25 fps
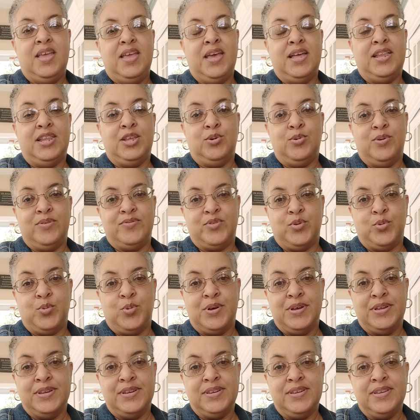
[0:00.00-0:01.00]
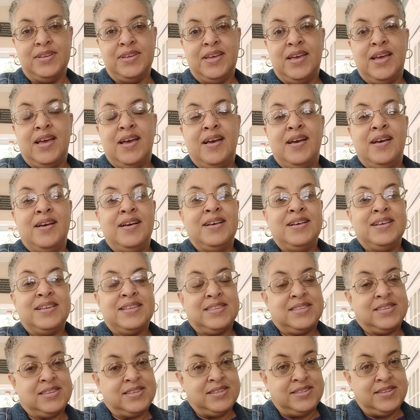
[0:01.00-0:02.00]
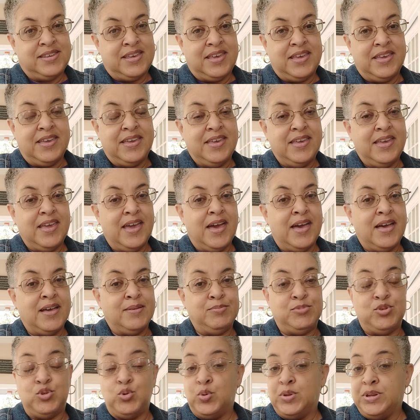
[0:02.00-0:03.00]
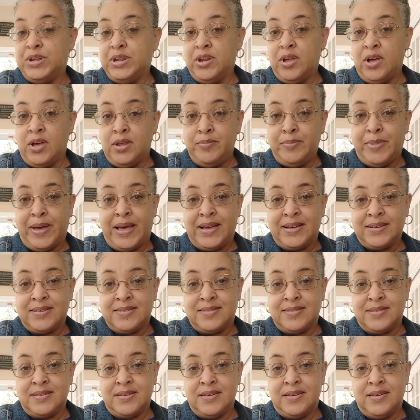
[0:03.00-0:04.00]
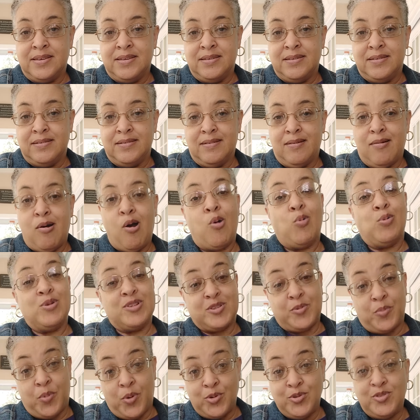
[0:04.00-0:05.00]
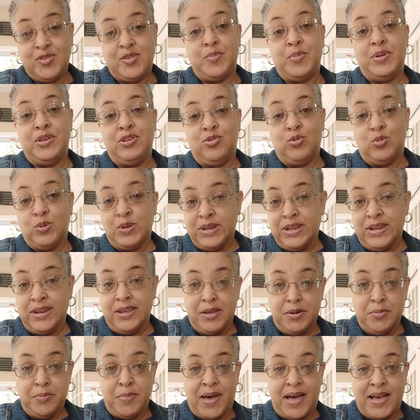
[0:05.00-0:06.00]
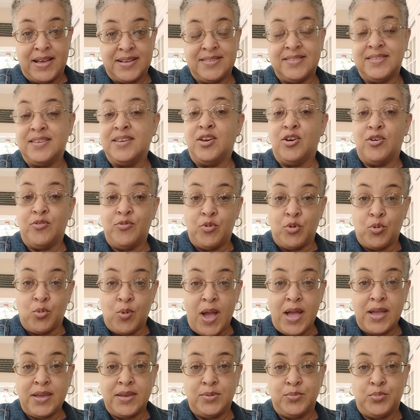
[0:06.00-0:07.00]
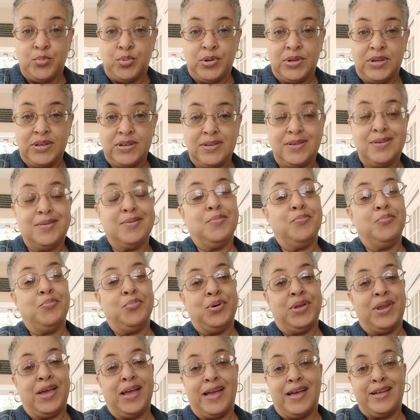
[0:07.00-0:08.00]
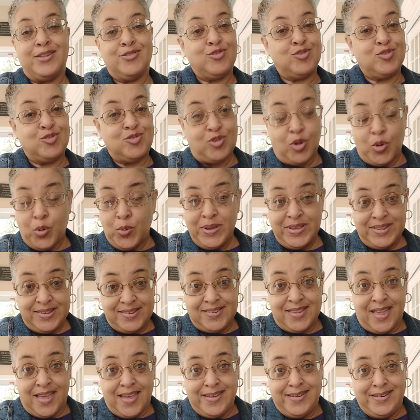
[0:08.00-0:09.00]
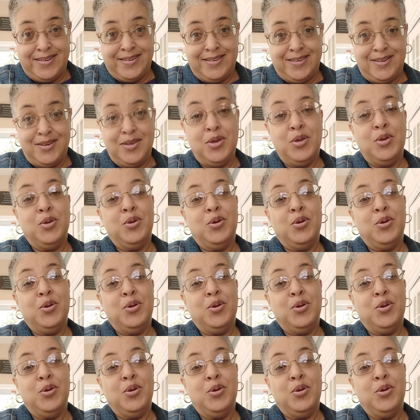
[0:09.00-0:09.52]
Hello everyone. Today I'm doing an unboxing, or was supposed to be doing an unboxing of the Rocketbook, but I got so excited